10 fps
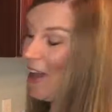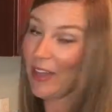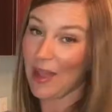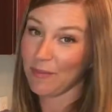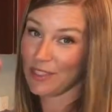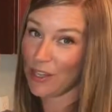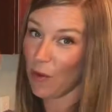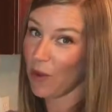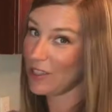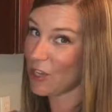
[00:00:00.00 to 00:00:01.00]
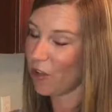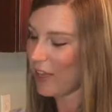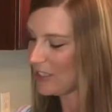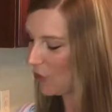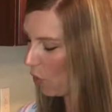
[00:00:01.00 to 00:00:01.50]
Okay, so it's all
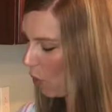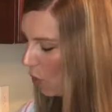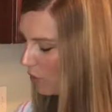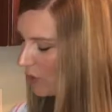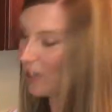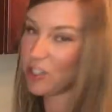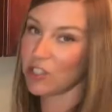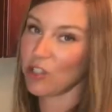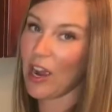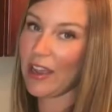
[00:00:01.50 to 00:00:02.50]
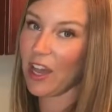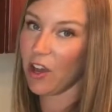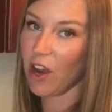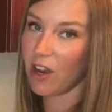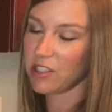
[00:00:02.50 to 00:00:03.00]
nice and cold. You're gonna just crack it
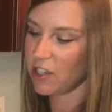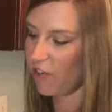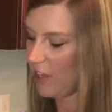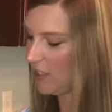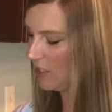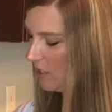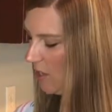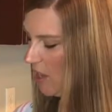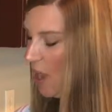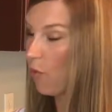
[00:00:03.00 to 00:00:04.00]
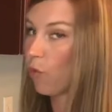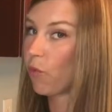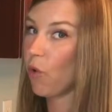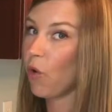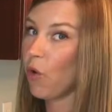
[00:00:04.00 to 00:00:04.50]
on a hard surface and
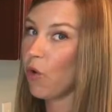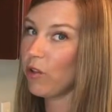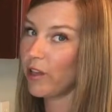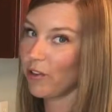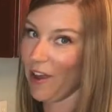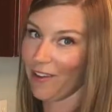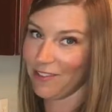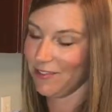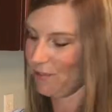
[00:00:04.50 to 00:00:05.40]
roll it around.